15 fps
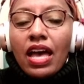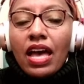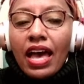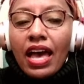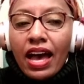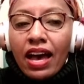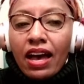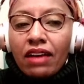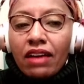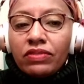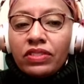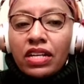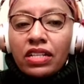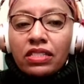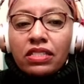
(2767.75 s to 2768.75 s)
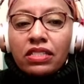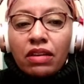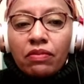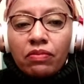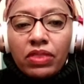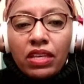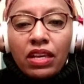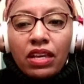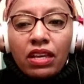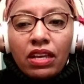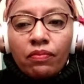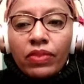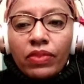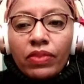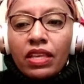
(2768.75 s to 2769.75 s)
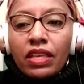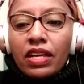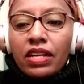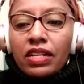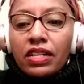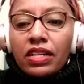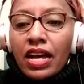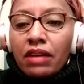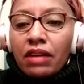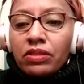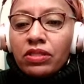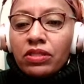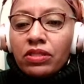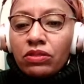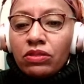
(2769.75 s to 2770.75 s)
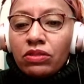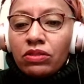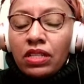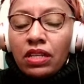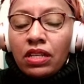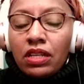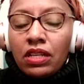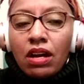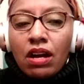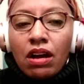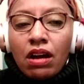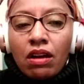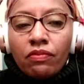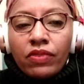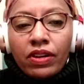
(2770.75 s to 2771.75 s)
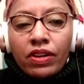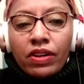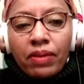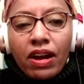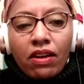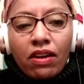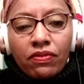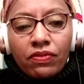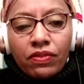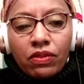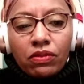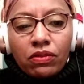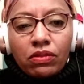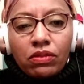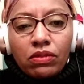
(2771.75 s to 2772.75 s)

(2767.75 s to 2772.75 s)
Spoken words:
have done something that is absolutely very powerful.